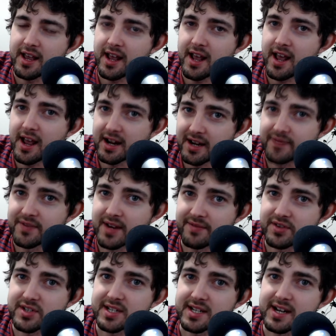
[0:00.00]
and I've never
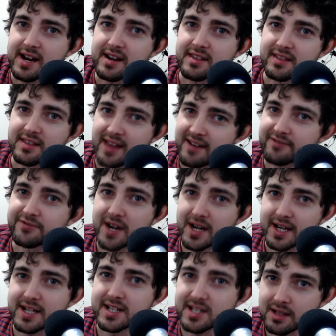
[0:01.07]
seen anything that
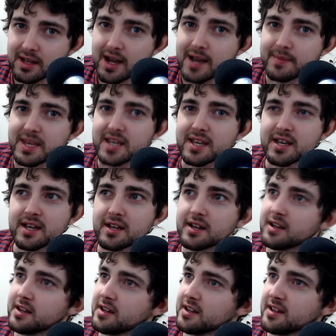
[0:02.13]
fucking slimy.
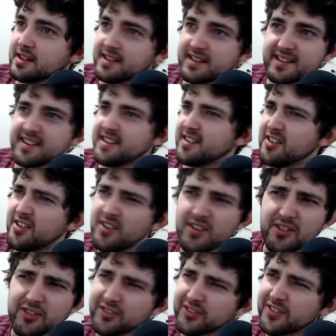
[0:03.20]
Oh
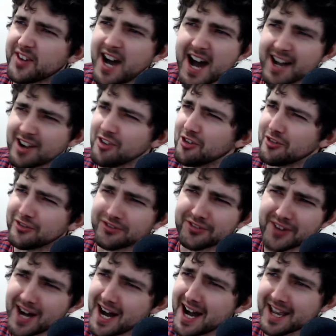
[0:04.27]
fuck, oh
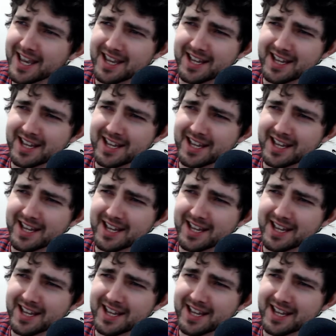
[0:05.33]
fuck.